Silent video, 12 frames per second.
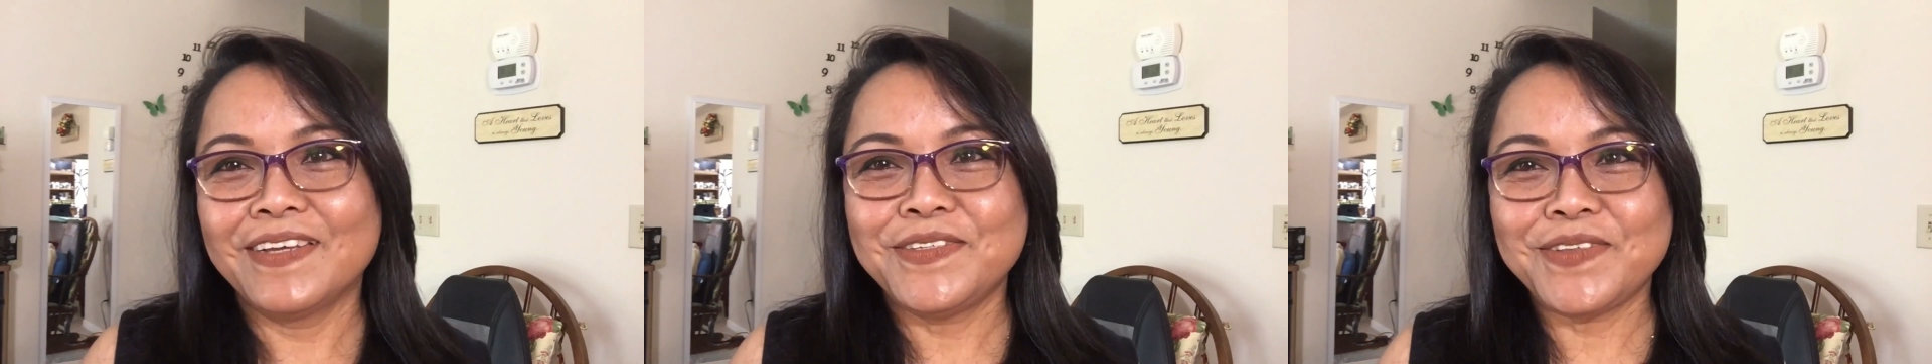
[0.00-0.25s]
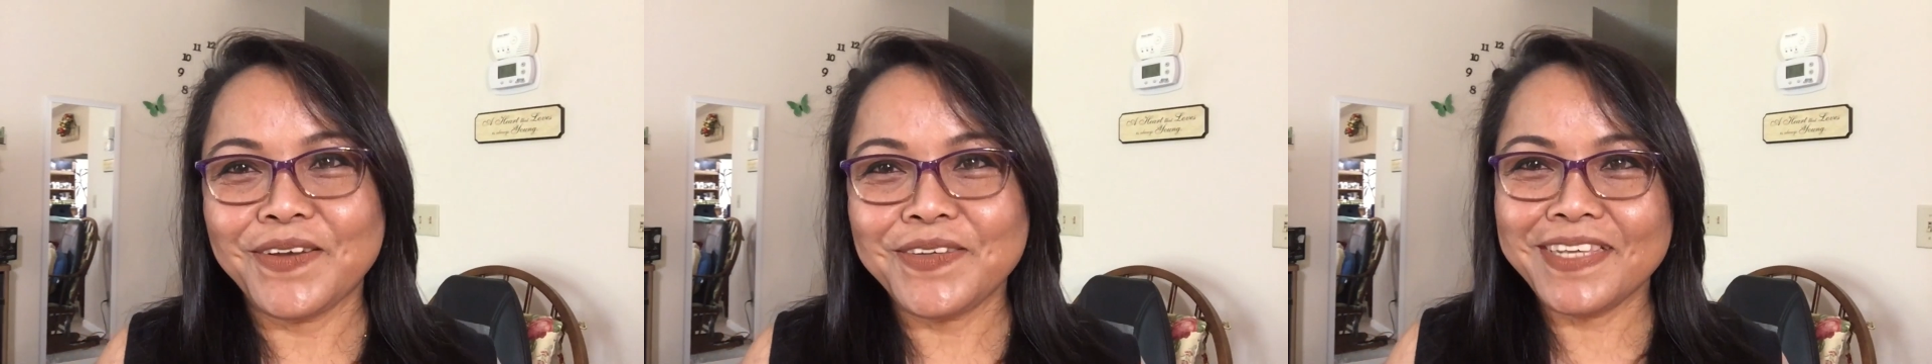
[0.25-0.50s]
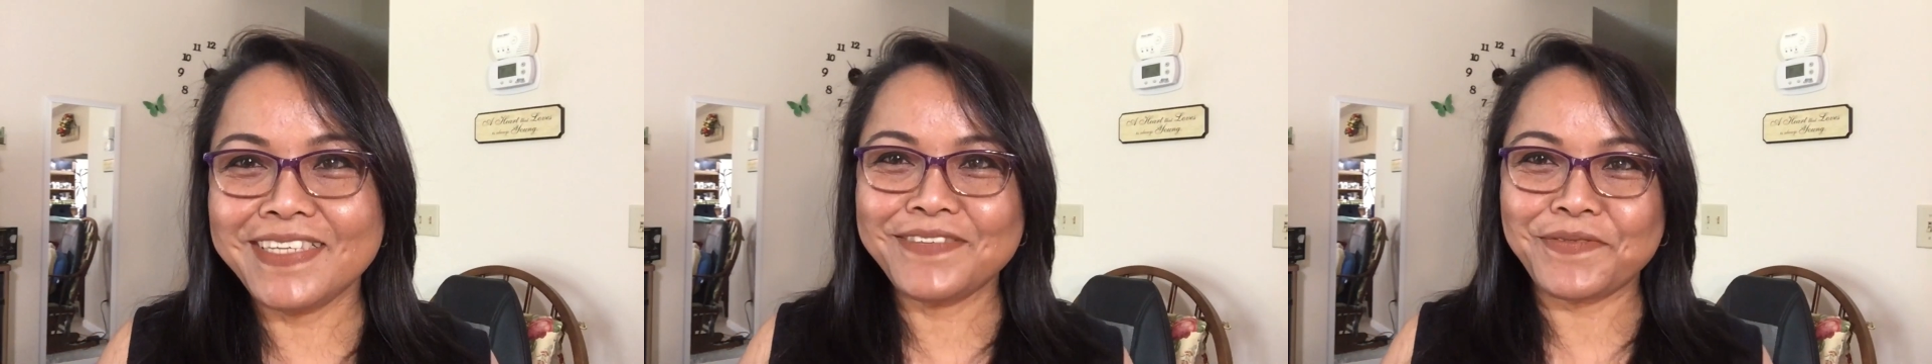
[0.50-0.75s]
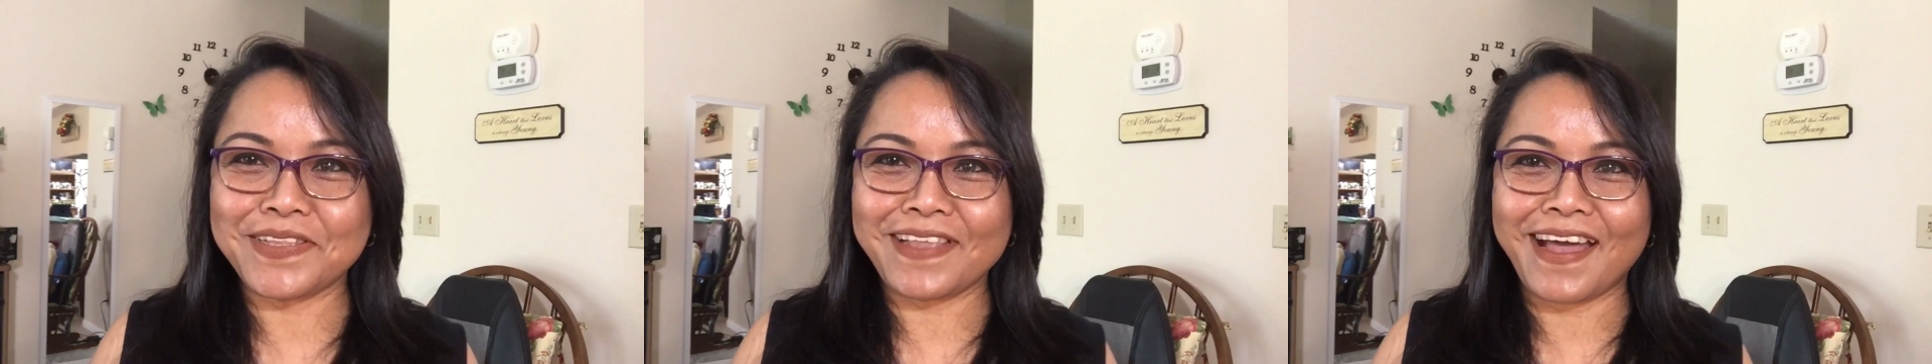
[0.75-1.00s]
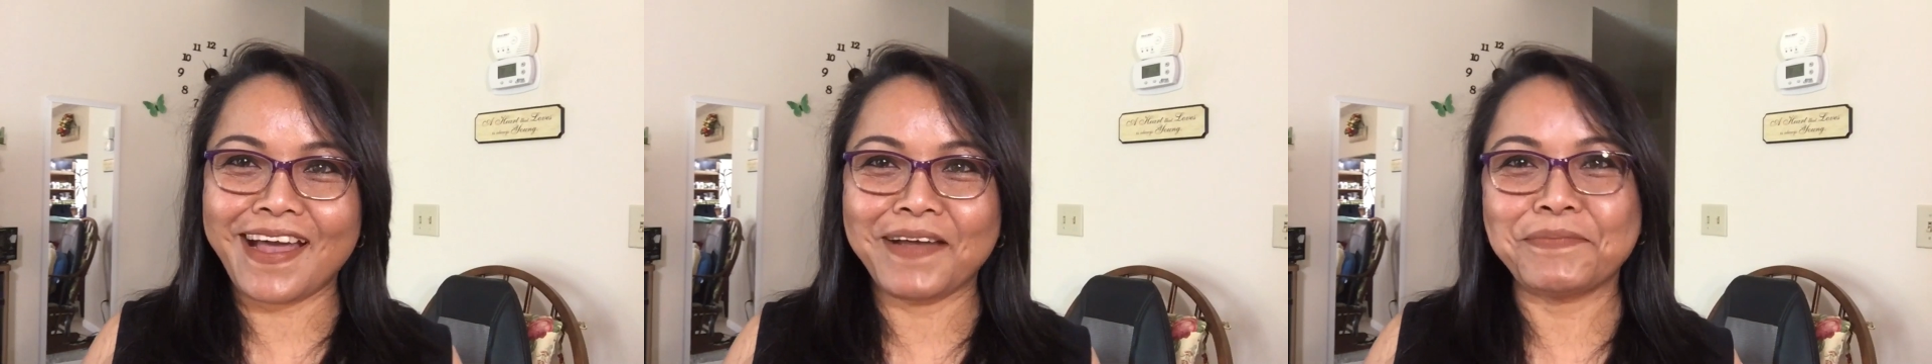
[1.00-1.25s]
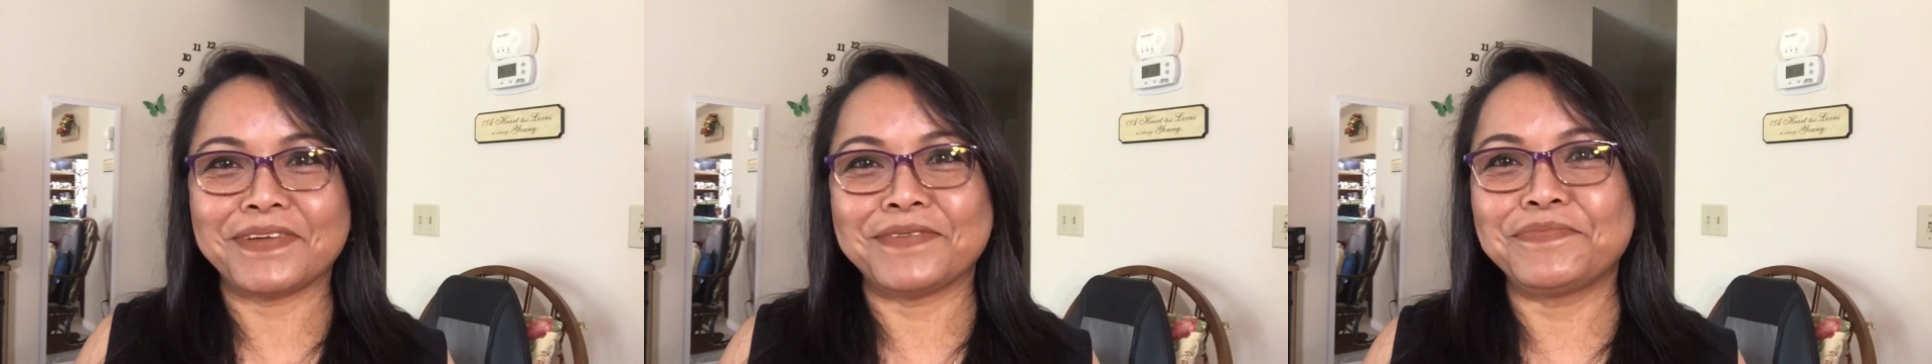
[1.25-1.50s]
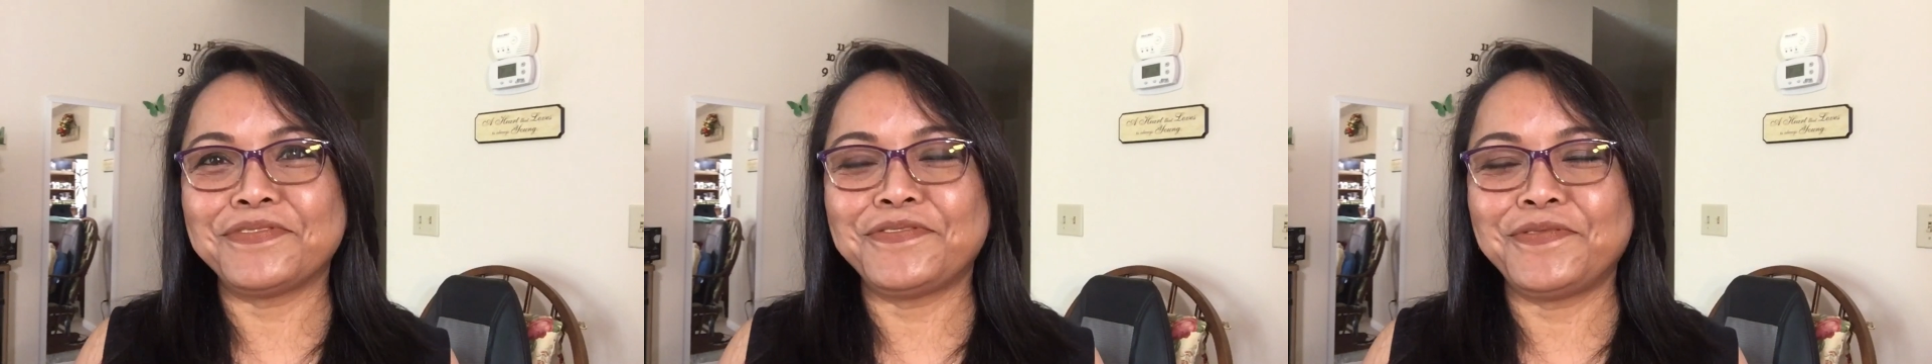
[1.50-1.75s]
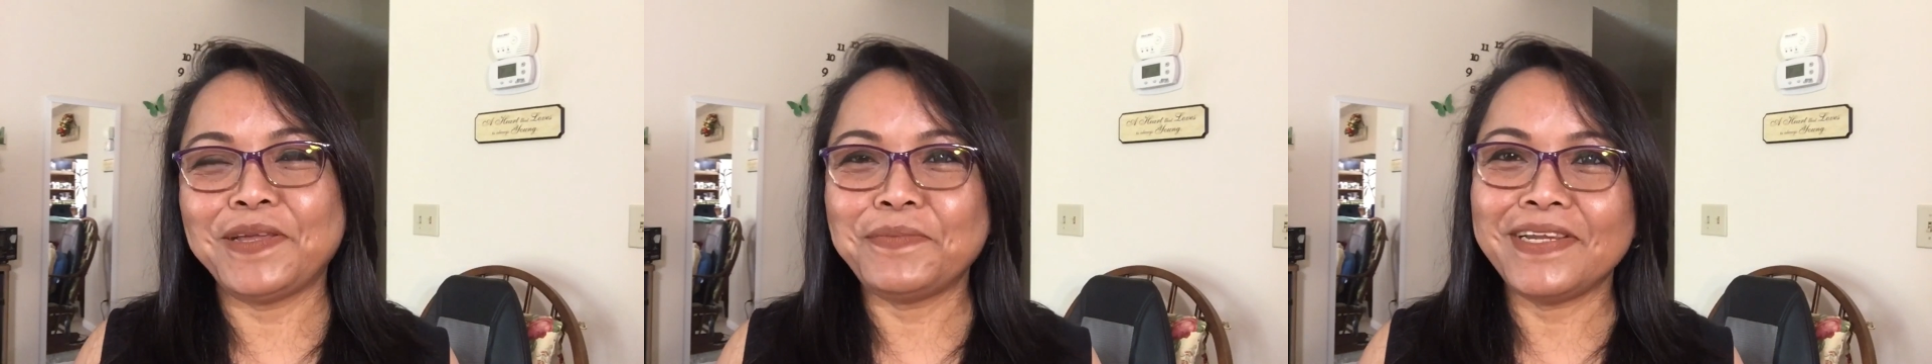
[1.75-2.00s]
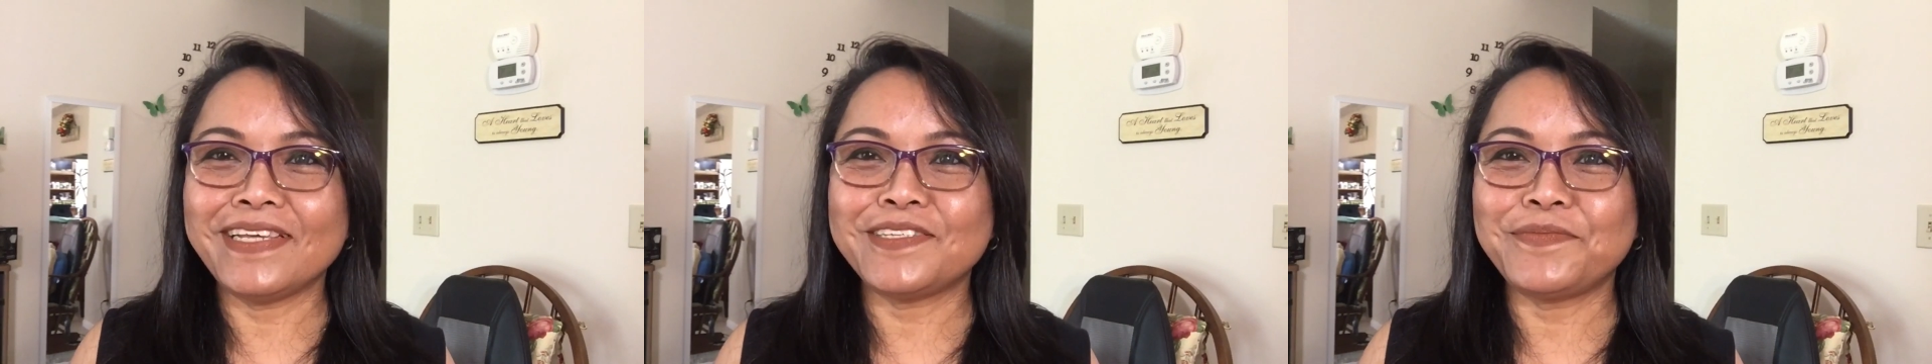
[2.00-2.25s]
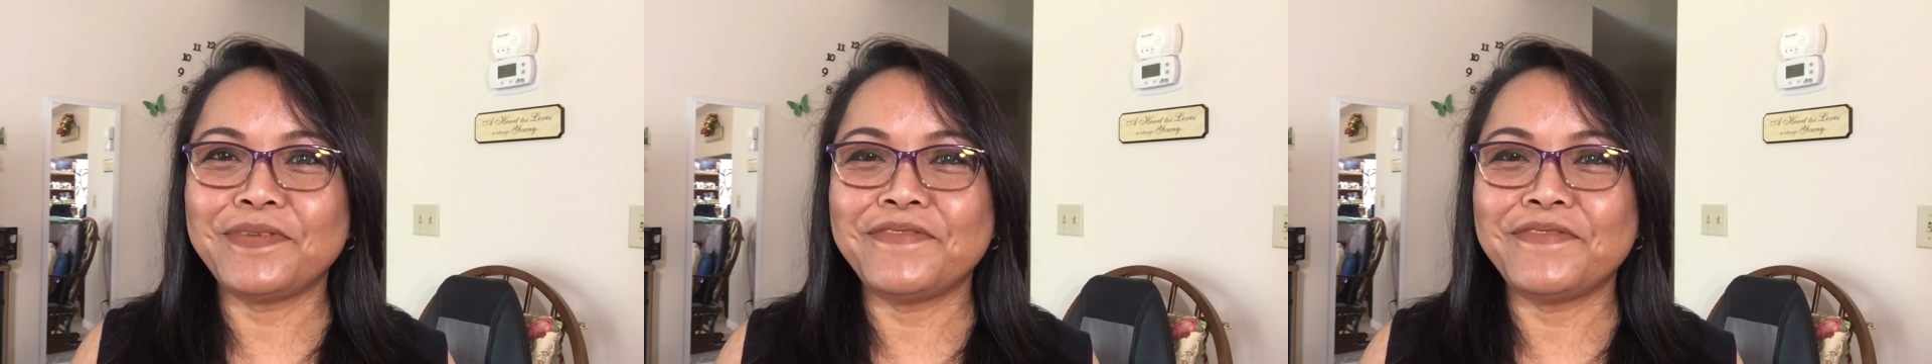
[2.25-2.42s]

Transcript: So this is what happened 15 minutes